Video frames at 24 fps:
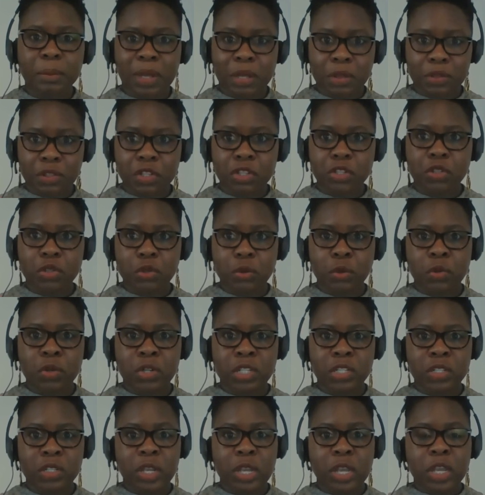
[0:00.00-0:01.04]
about the
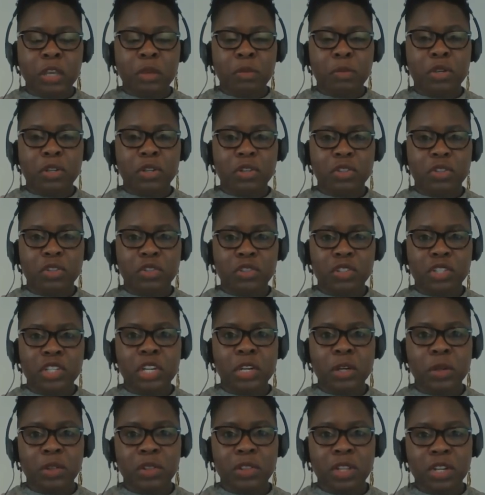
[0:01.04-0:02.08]
stories because you're
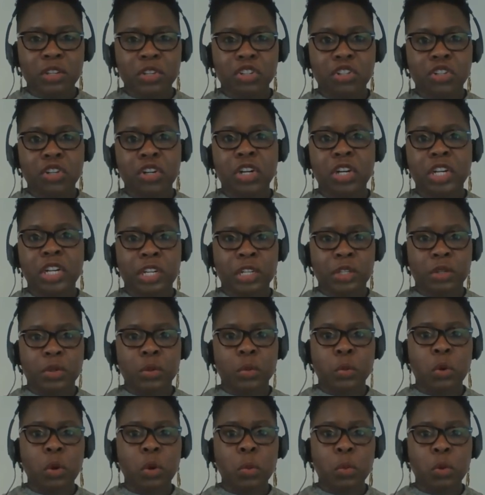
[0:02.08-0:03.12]
still on that journey to
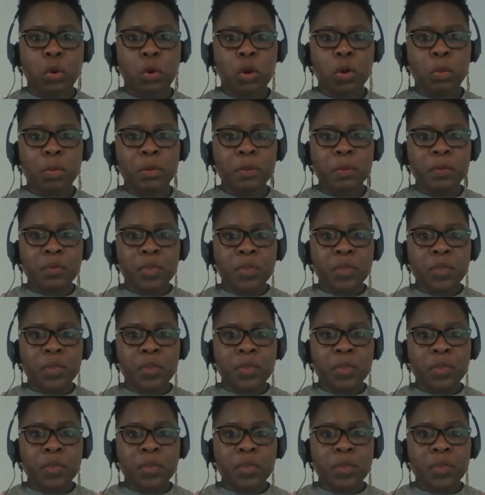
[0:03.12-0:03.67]
woop woop.